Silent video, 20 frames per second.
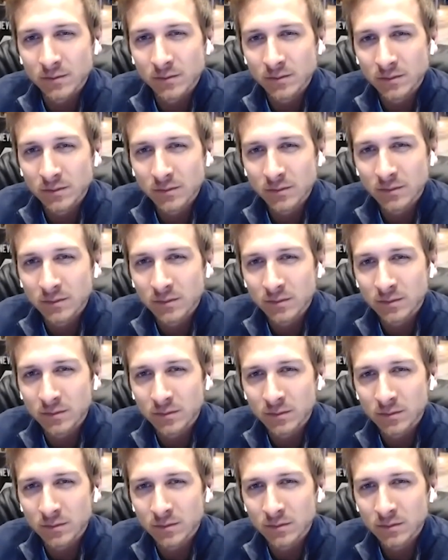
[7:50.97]

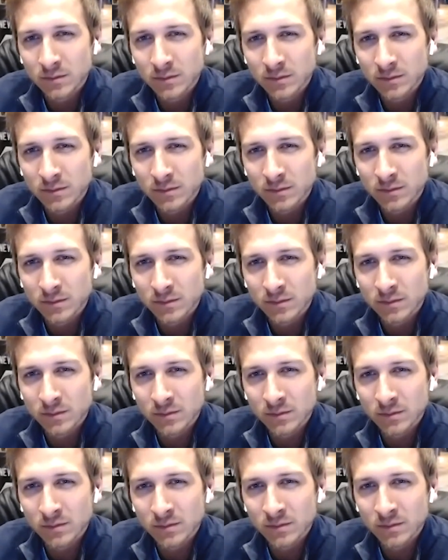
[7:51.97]

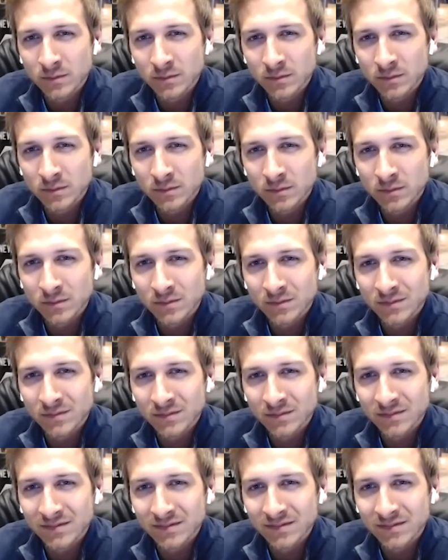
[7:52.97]

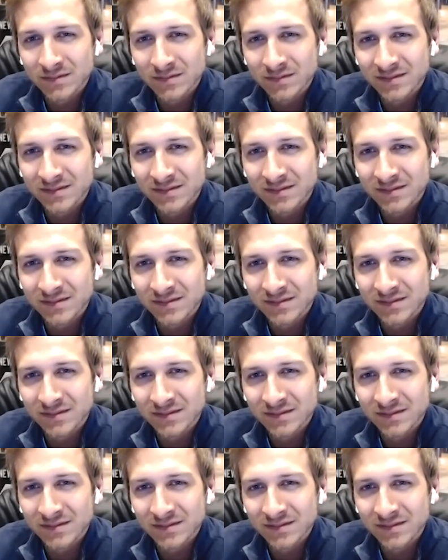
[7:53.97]
No words are spoken by the person on screen.